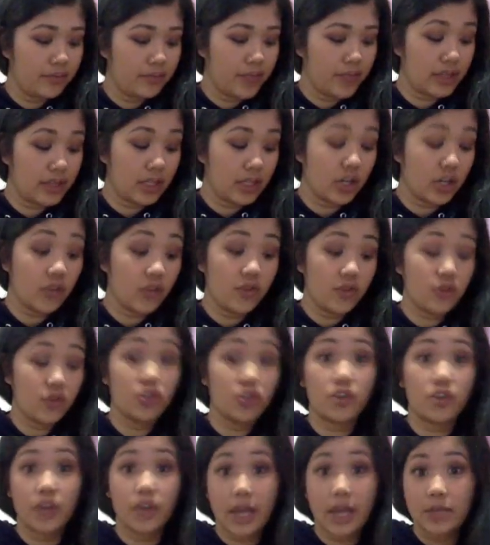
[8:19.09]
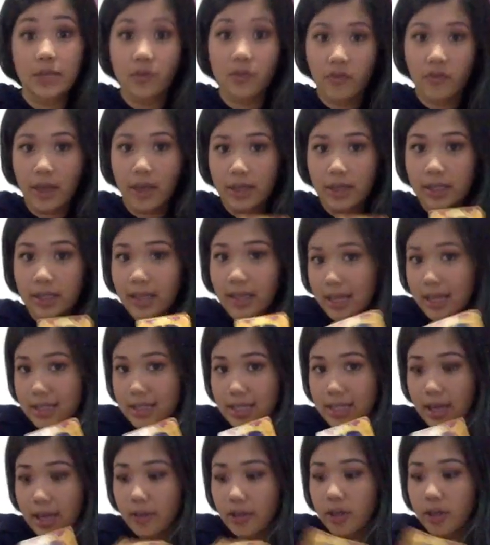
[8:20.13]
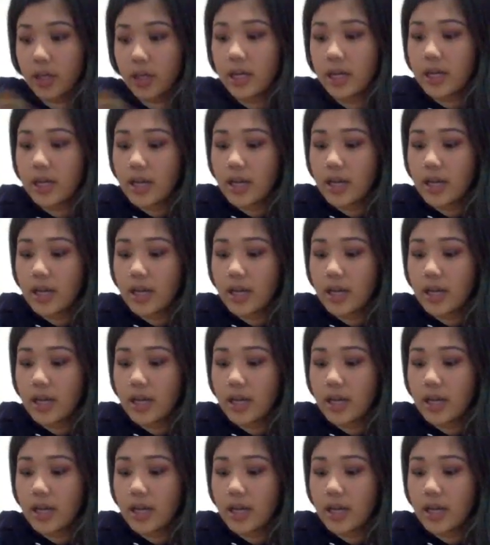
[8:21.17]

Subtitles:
In the near future you guys will finally get together.